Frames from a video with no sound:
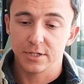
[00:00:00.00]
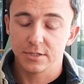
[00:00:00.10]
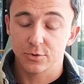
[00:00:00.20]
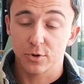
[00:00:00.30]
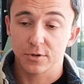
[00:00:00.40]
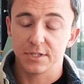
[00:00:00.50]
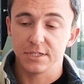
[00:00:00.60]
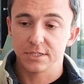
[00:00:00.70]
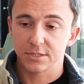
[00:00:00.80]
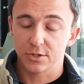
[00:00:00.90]
And so our
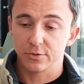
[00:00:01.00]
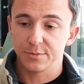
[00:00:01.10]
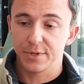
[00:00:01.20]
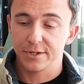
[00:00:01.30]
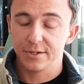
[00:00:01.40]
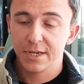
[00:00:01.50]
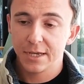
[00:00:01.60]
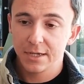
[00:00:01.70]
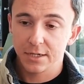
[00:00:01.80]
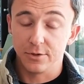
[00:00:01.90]
thesis has always been,
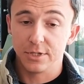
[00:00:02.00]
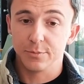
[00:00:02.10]
you need to